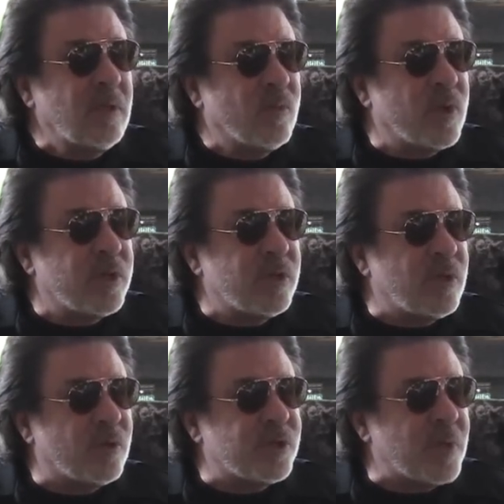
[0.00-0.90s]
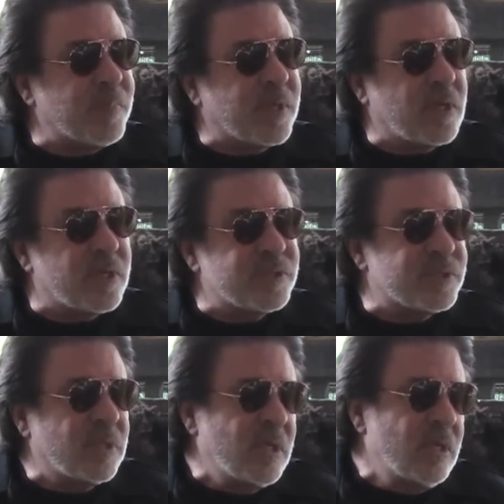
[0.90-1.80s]
what, you know, not
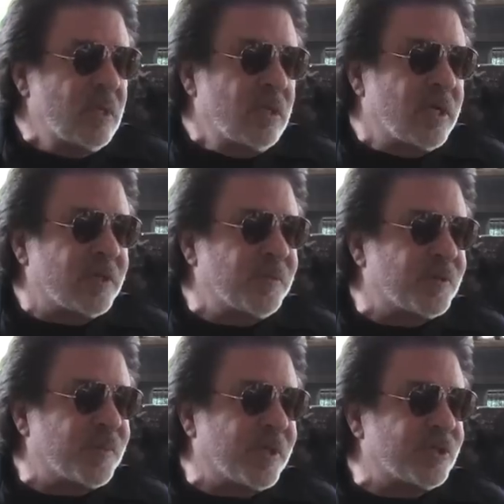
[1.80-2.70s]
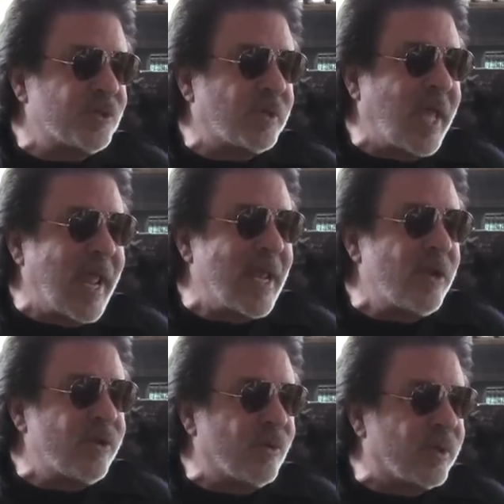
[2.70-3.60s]
because, not just because you
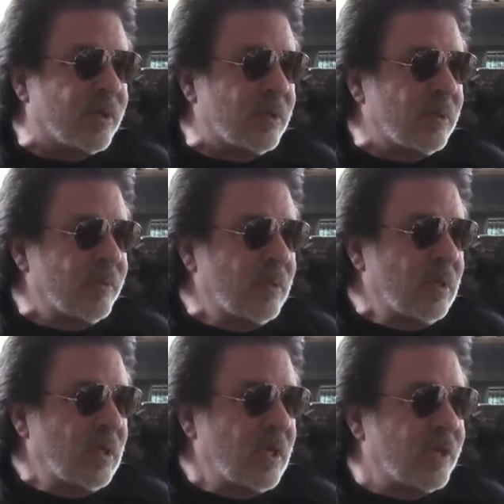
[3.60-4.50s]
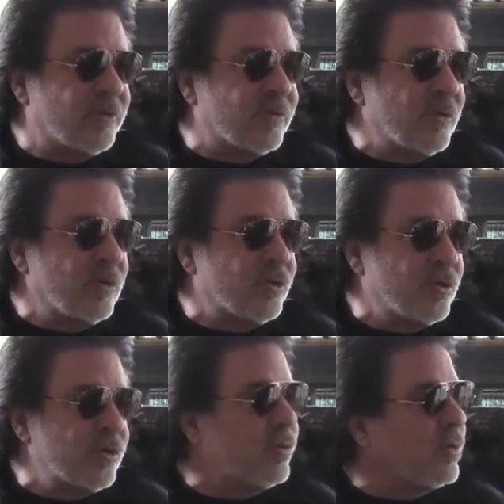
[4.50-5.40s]
can do it, it's should you